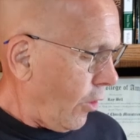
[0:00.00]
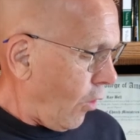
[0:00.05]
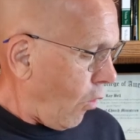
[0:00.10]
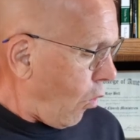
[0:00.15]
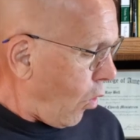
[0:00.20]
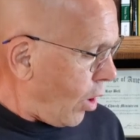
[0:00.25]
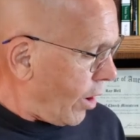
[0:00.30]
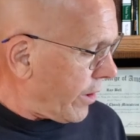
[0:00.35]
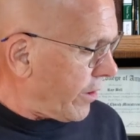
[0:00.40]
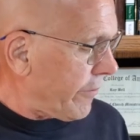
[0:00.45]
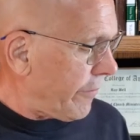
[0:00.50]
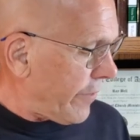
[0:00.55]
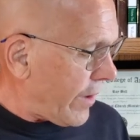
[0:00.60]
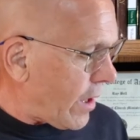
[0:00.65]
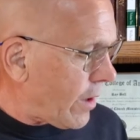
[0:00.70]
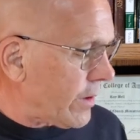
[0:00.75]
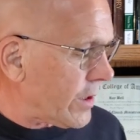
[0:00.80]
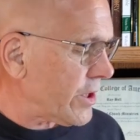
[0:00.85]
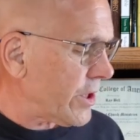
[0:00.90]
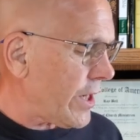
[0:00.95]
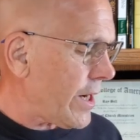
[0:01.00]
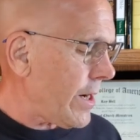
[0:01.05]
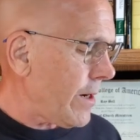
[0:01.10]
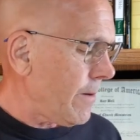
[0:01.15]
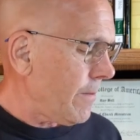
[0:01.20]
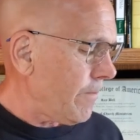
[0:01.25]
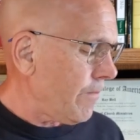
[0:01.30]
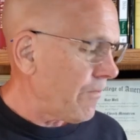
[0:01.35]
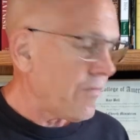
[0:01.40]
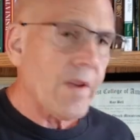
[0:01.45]
the one a
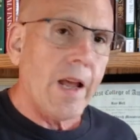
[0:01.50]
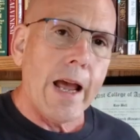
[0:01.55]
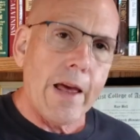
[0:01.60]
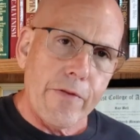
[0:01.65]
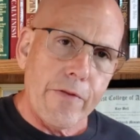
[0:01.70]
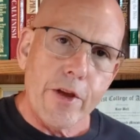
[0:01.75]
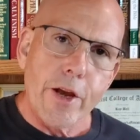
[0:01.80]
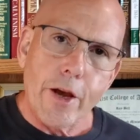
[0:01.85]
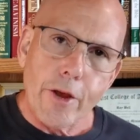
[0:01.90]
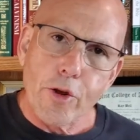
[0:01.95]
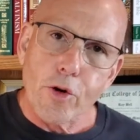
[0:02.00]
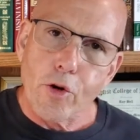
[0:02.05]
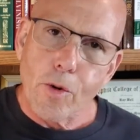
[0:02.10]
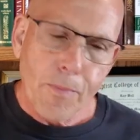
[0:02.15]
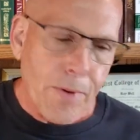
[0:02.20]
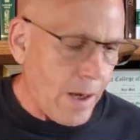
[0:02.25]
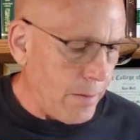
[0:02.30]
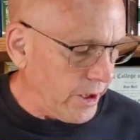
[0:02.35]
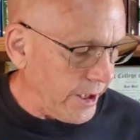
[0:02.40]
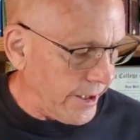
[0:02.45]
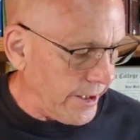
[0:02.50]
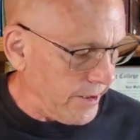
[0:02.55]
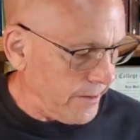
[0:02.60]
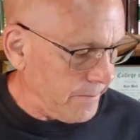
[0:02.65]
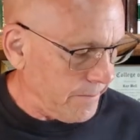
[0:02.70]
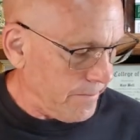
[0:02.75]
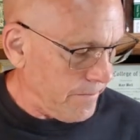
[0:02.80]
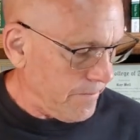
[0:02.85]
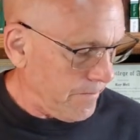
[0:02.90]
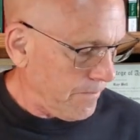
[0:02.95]
Pharisee and the other a publican.